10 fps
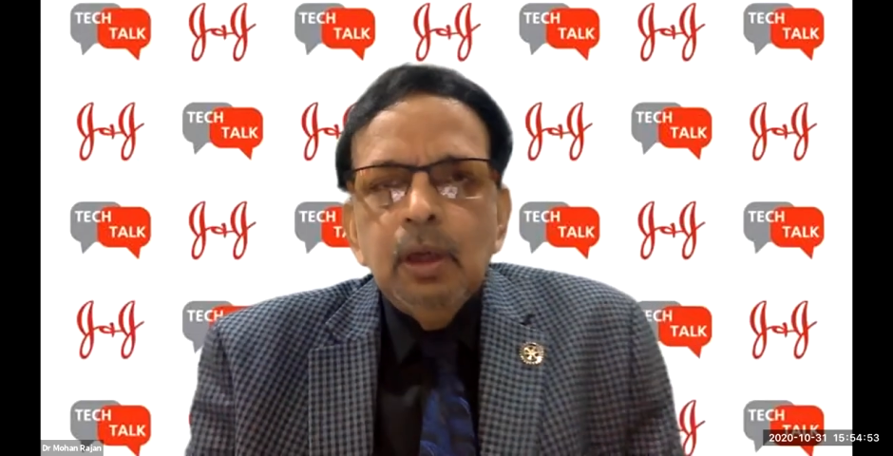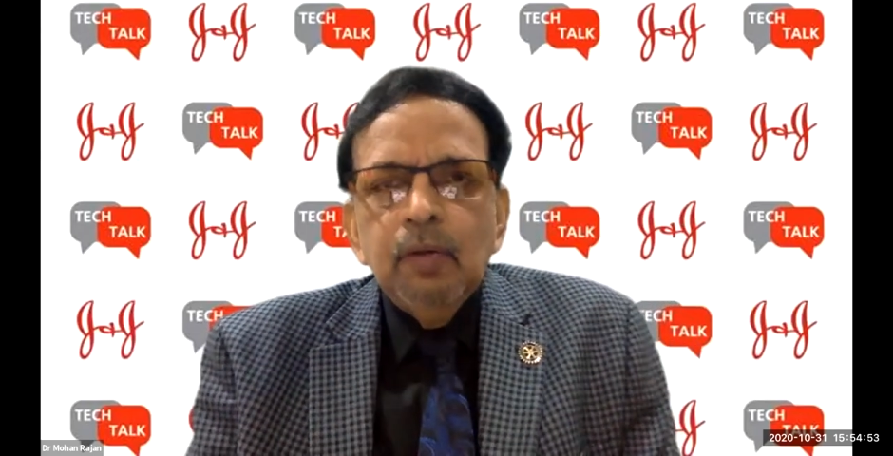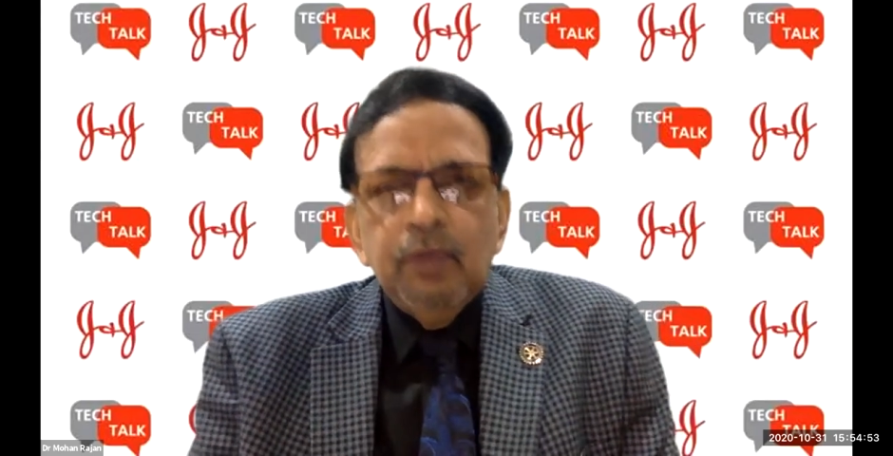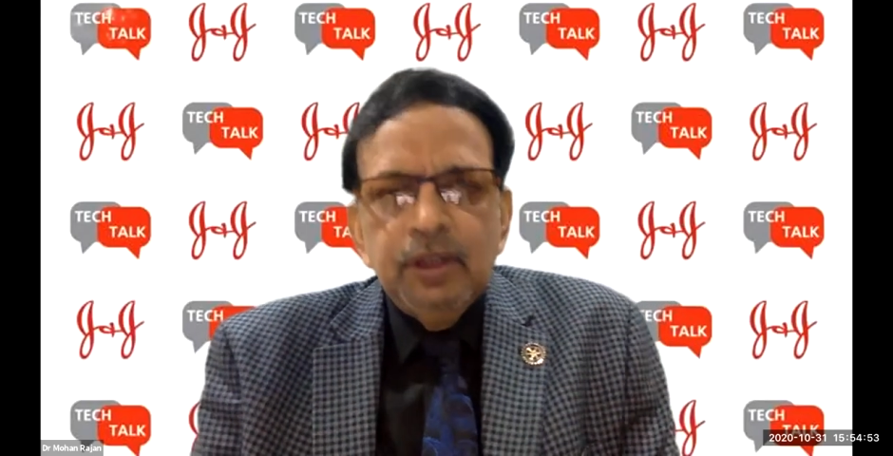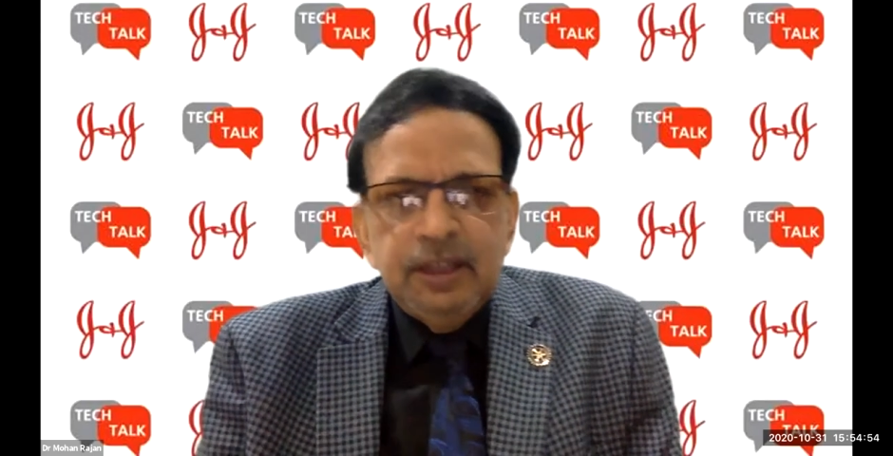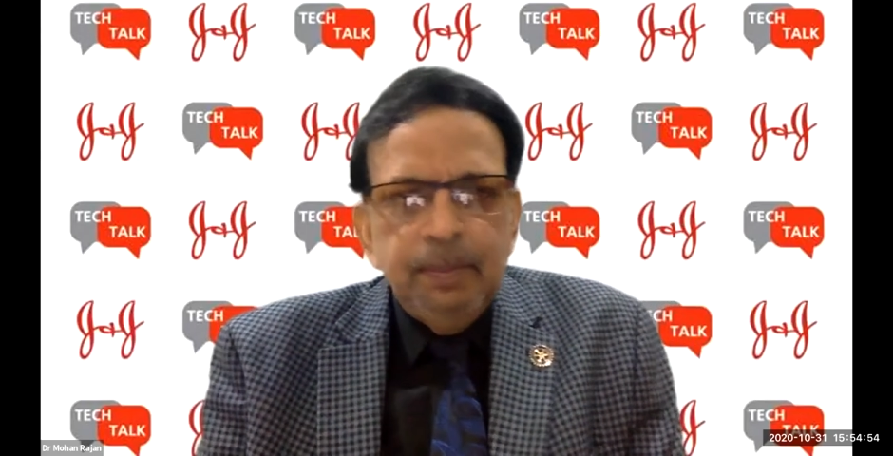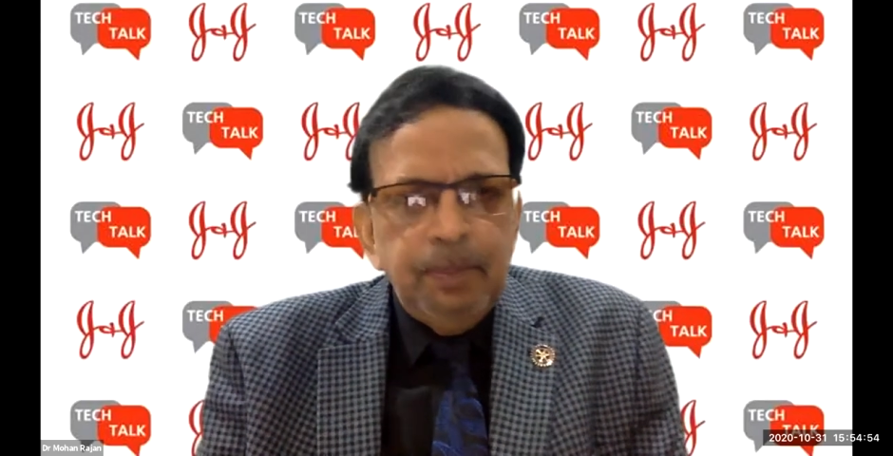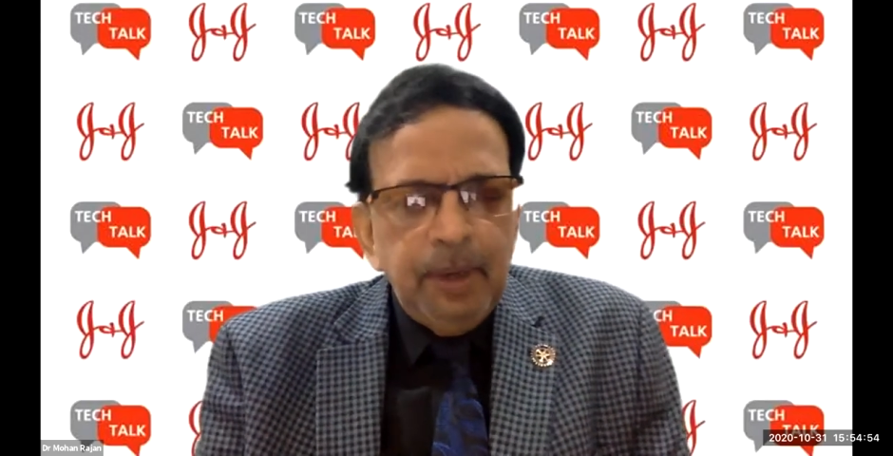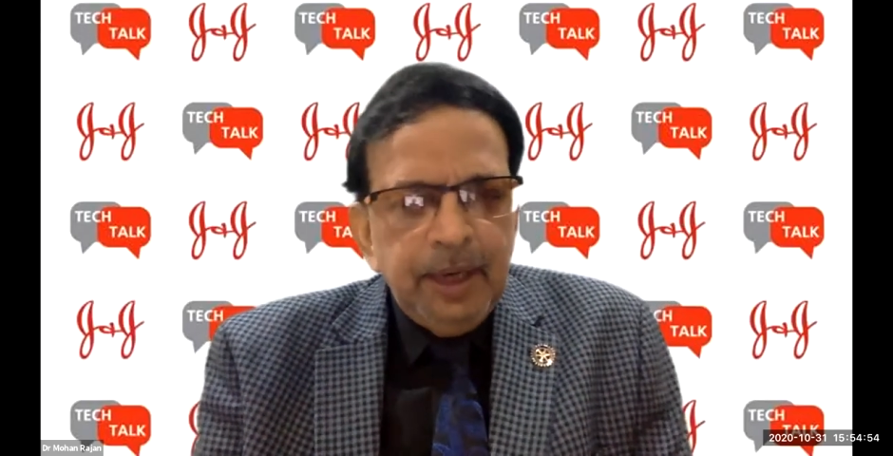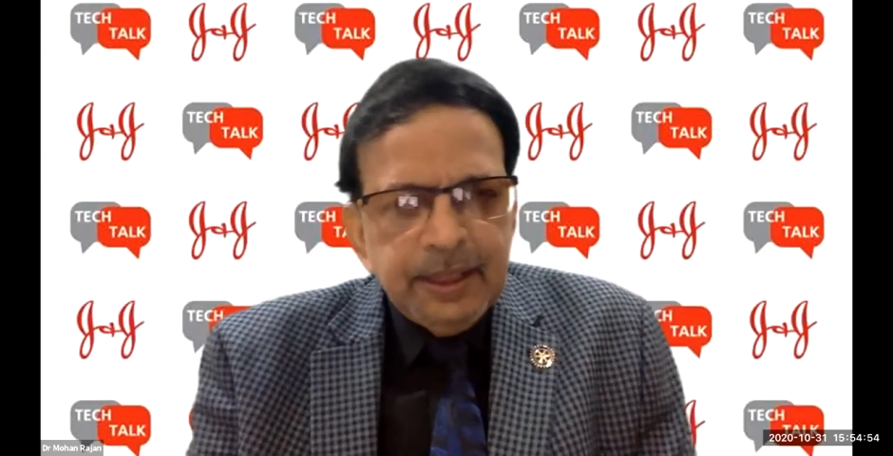for the simple
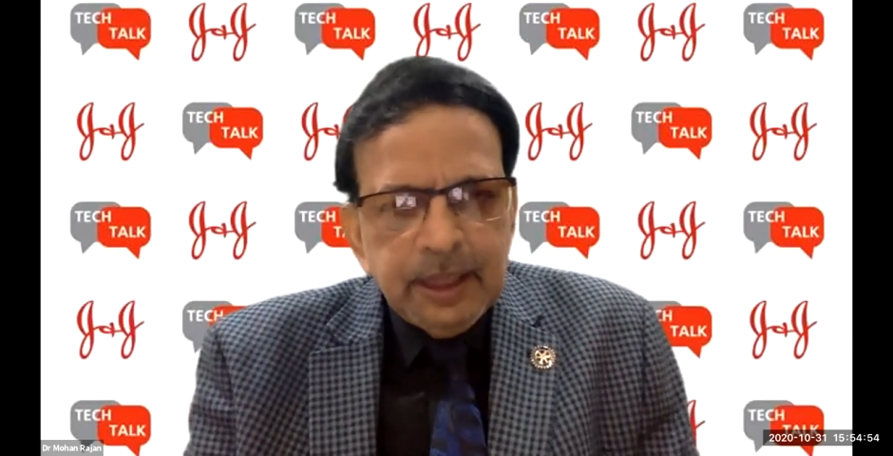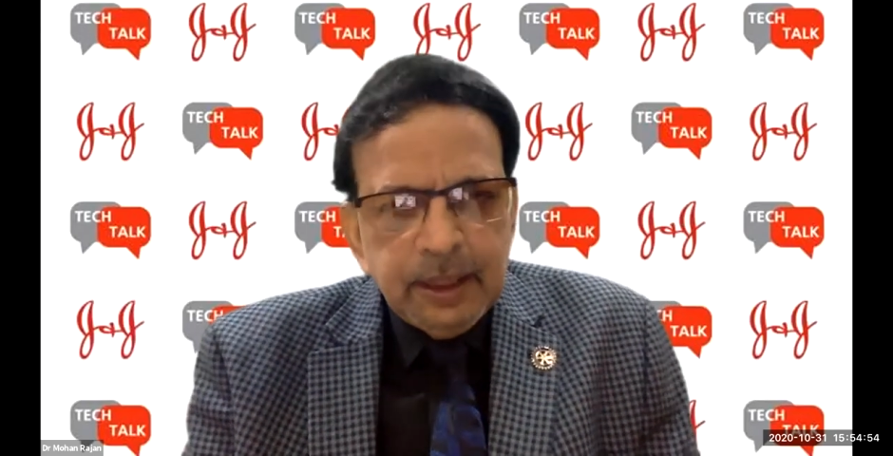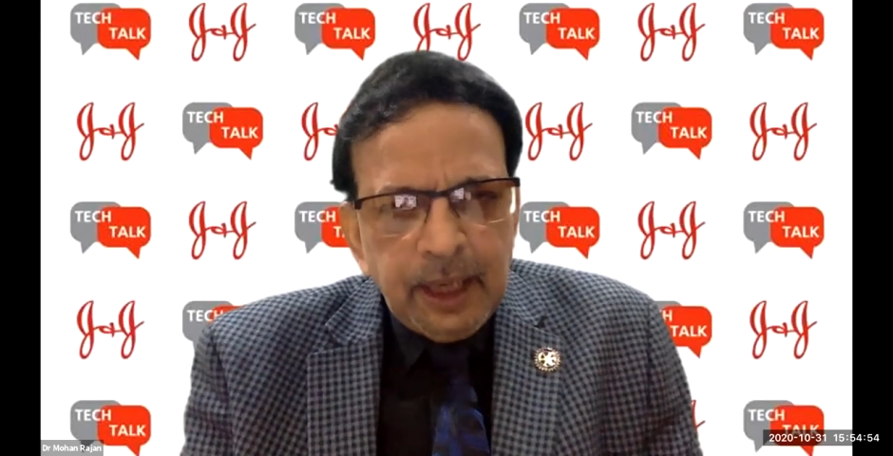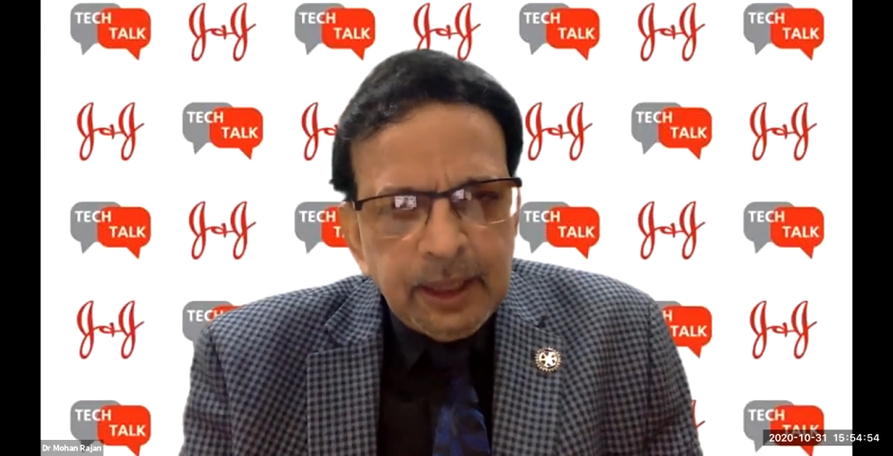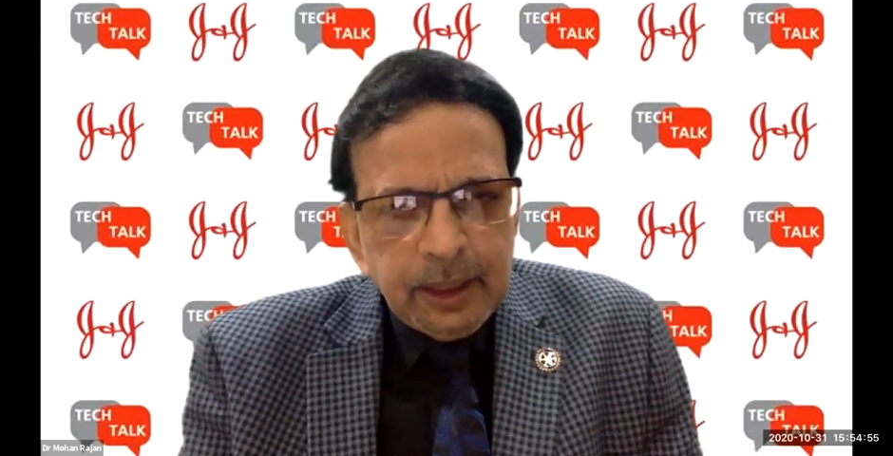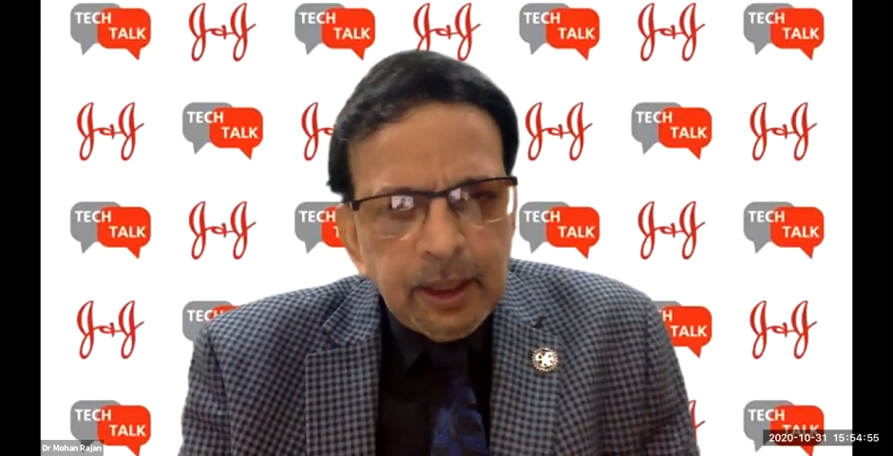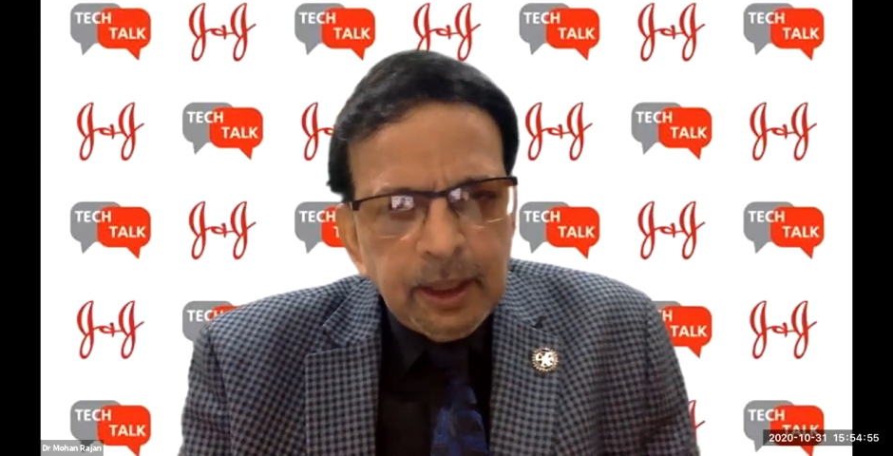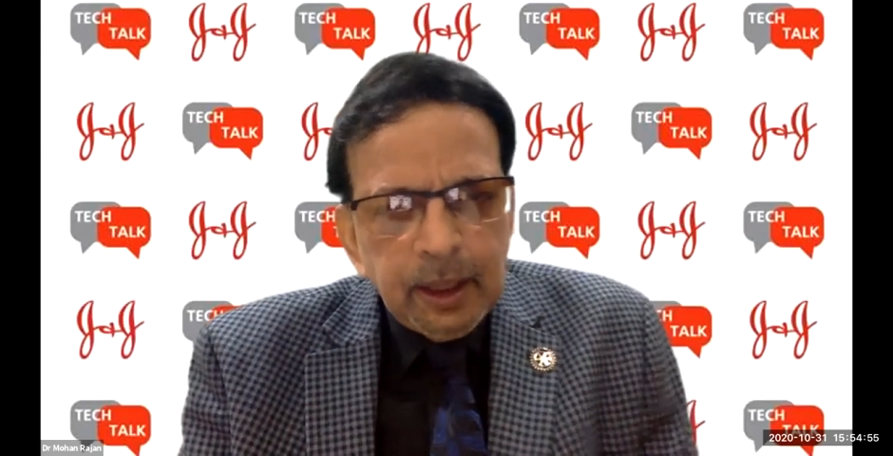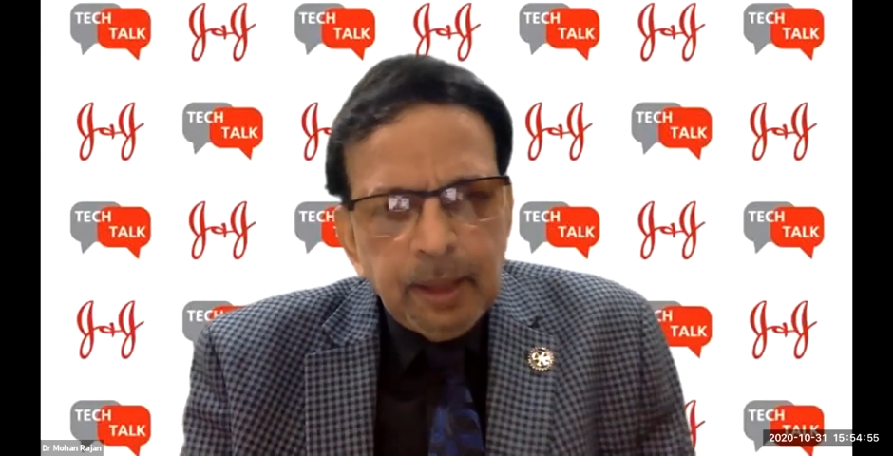reason that uh,